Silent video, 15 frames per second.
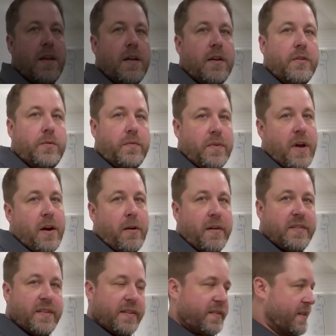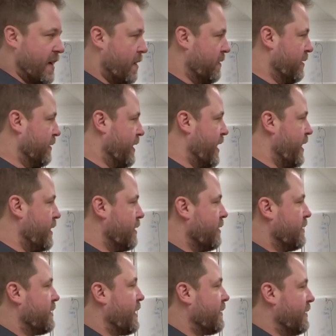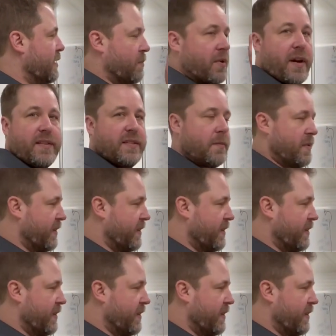So we've got our assistant out in the lane, testing the proximity